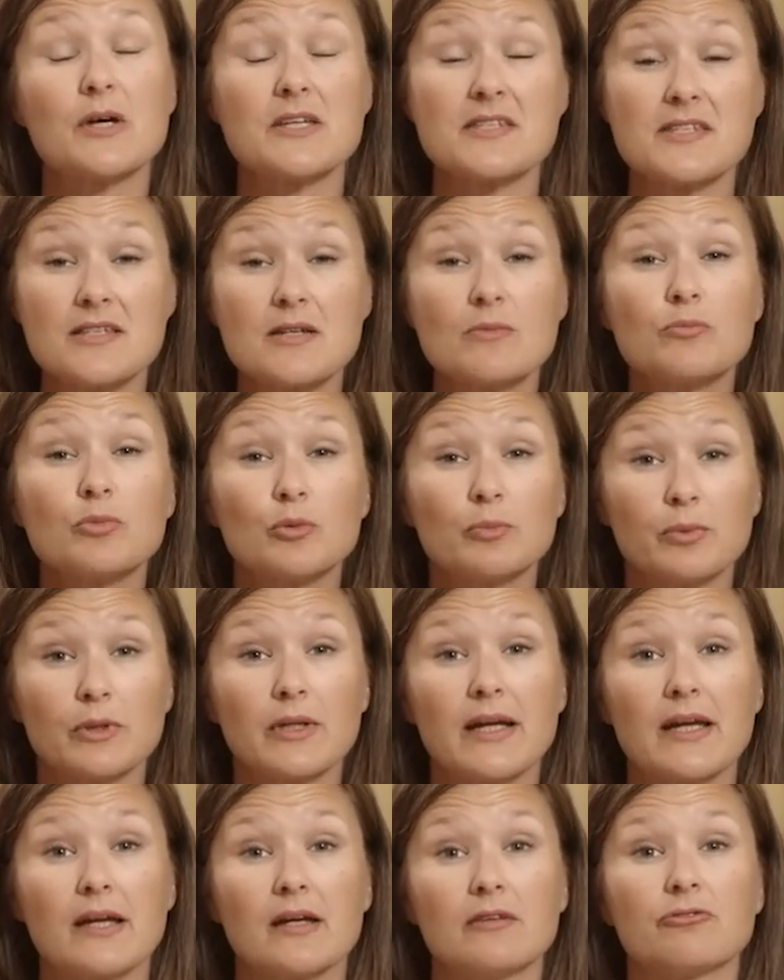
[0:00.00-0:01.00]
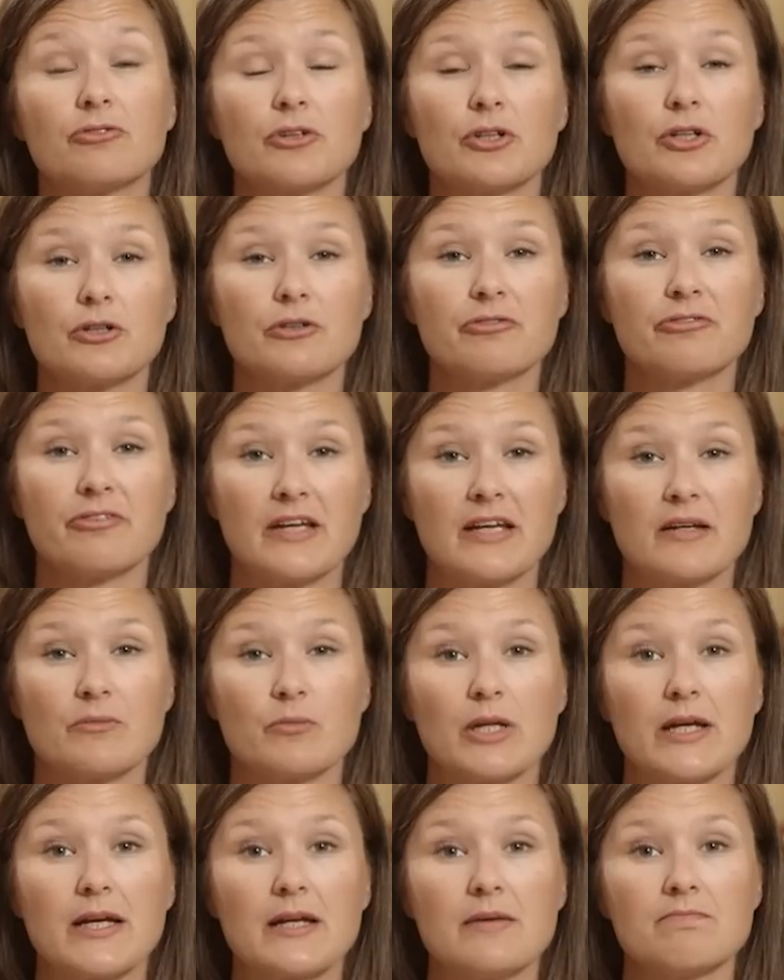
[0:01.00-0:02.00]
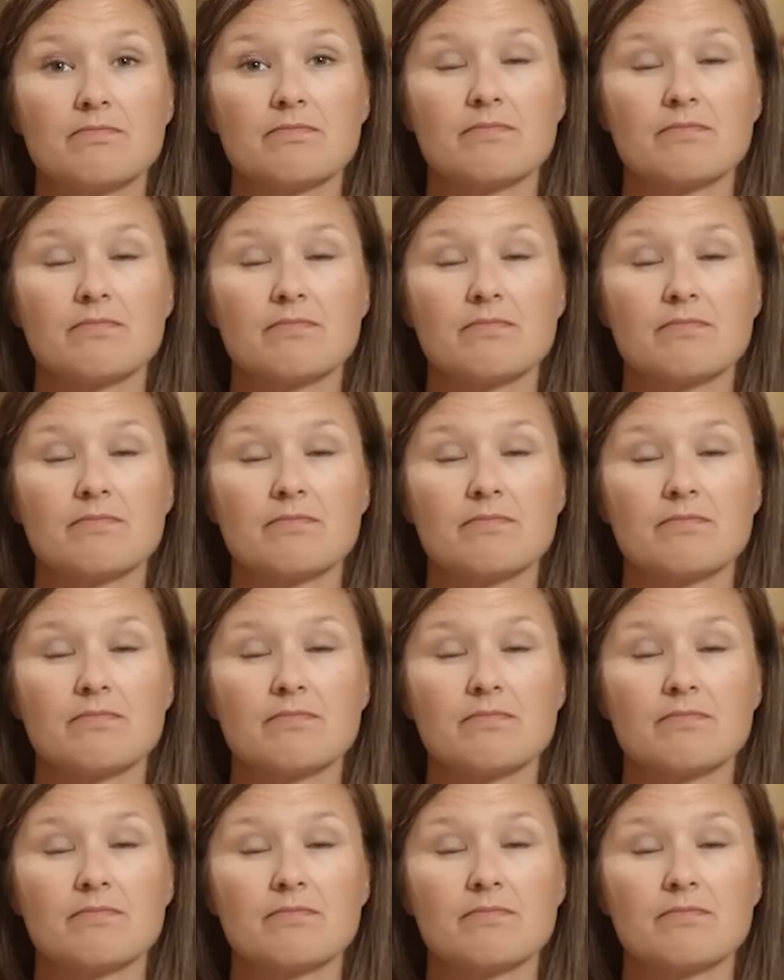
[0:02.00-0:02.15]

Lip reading: a simple plan for your family.